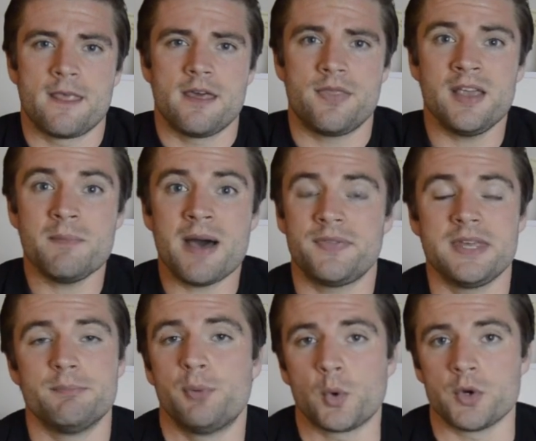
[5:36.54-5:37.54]
Think about the
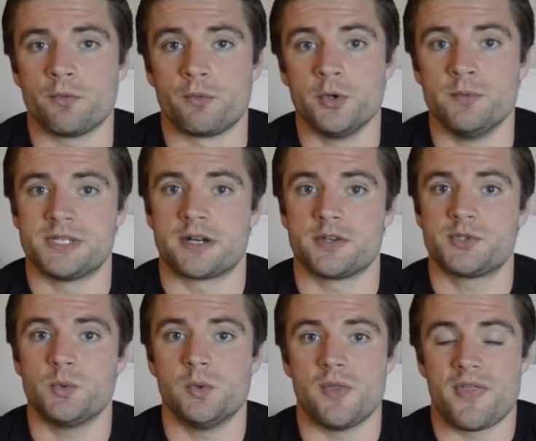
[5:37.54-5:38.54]
important rooms in our
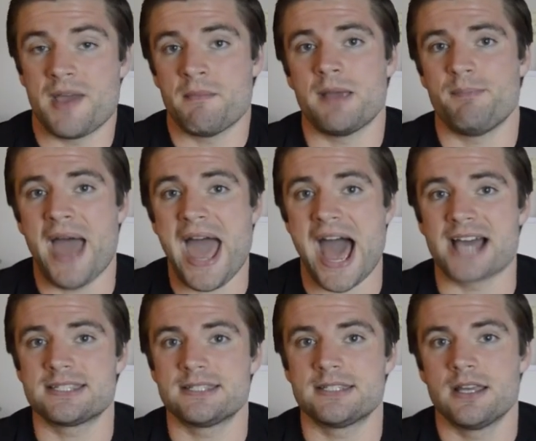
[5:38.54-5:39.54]
school that they might
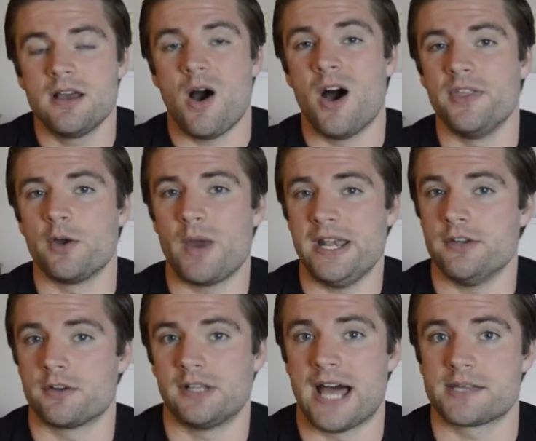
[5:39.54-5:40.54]
pass on their way to your
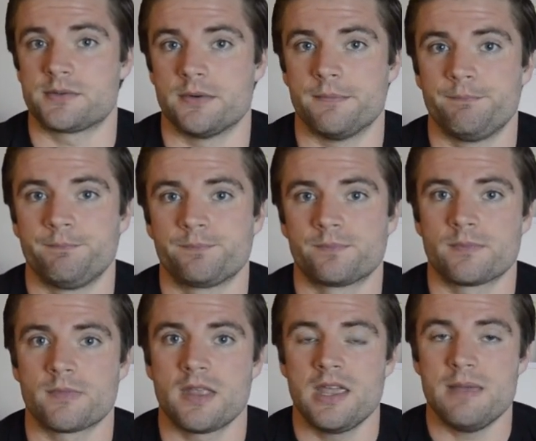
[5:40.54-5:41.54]
classroom.
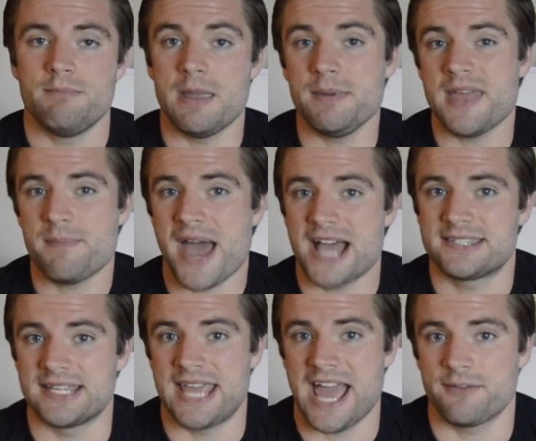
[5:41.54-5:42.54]
Maybe they pass
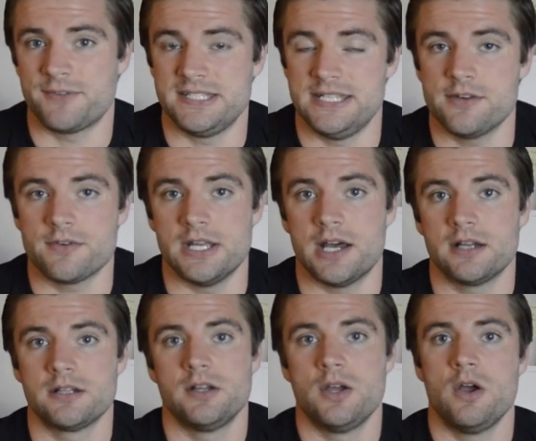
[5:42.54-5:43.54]
the cafeteria,
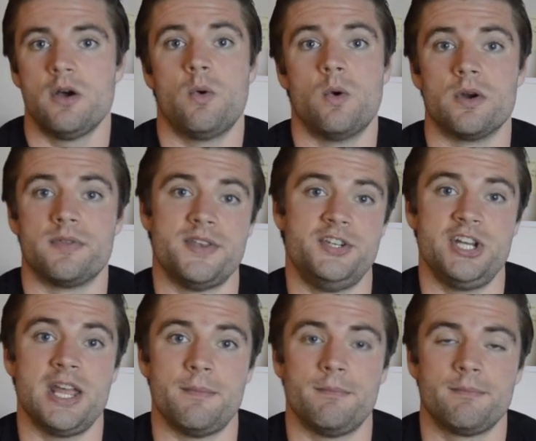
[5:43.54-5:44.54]
or the
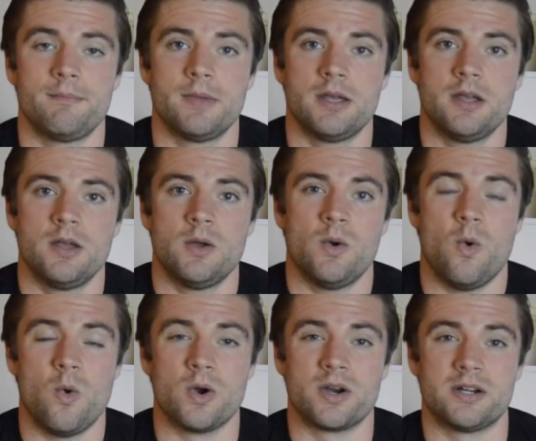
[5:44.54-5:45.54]
gym,
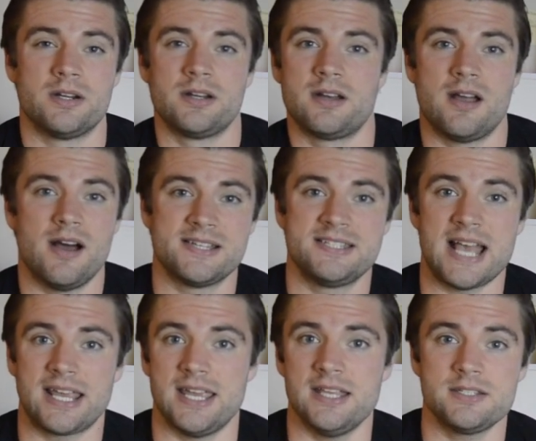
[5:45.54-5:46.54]
or a
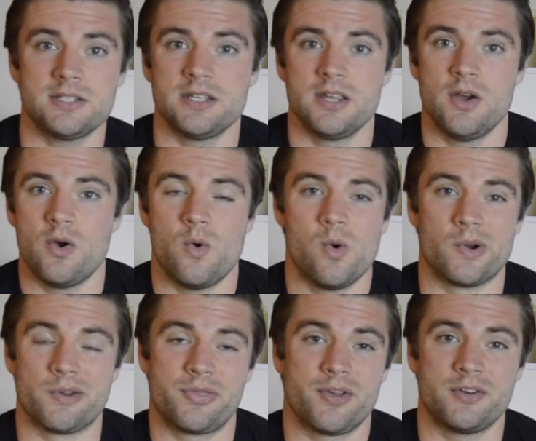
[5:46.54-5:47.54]
second
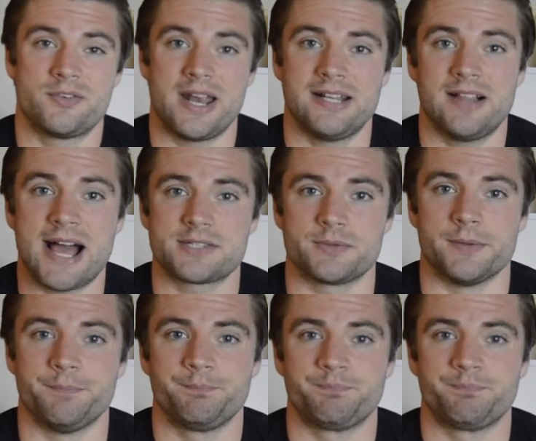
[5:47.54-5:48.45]
or third grade classroom.